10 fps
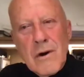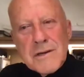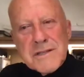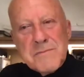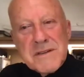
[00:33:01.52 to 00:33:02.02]

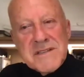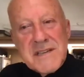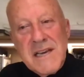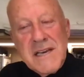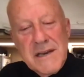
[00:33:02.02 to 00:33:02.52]
was
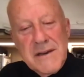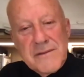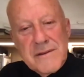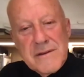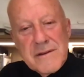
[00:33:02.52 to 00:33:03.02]

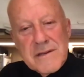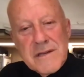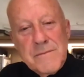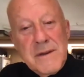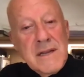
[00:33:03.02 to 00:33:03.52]
perceived
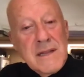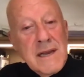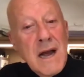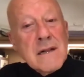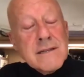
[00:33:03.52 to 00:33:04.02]
to be
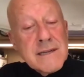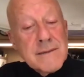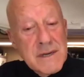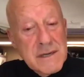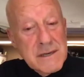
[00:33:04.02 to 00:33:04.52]
the
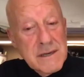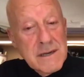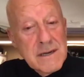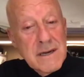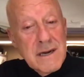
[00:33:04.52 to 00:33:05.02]
ultimate
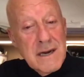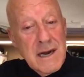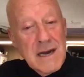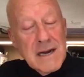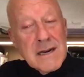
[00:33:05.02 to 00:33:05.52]

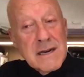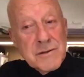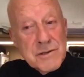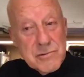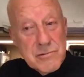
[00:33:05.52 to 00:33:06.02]

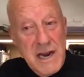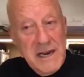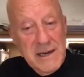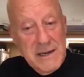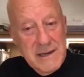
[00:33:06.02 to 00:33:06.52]

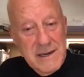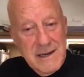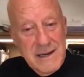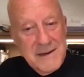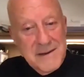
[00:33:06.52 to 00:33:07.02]
constraint
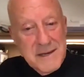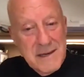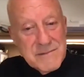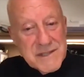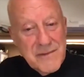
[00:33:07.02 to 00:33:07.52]
in
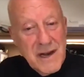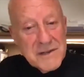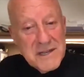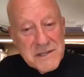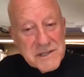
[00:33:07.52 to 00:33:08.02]
terms of
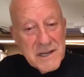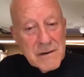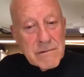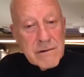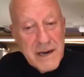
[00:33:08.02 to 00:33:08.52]

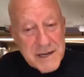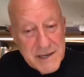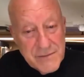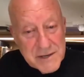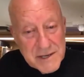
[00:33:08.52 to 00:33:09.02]
artistic
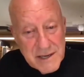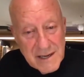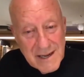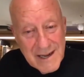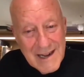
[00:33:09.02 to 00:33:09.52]

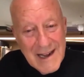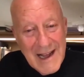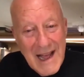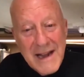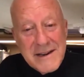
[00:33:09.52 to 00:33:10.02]
creativity
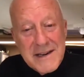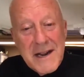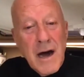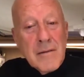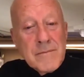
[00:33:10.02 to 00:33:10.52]

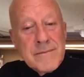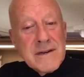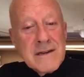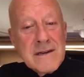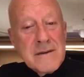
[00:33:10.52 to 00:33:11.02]
ended up
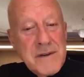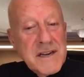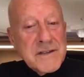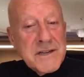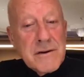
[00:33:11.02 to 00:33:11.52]

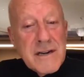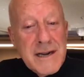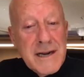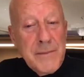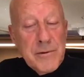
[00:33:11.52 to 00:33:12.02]
being
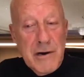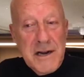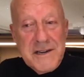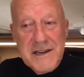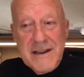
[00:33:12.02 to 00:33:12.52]
totally
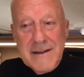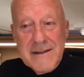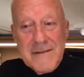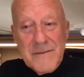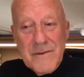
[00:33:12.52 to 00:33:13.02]
liberating.
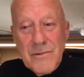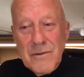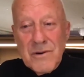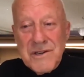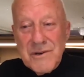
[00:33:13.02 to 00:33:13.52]

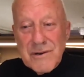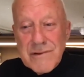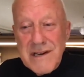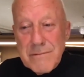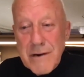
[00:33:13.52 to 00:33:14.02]
Would you
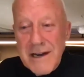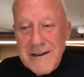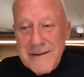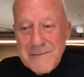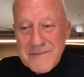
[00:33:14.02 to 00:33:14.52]
agree,
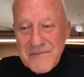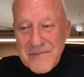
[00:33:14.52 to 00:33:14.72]
Brian?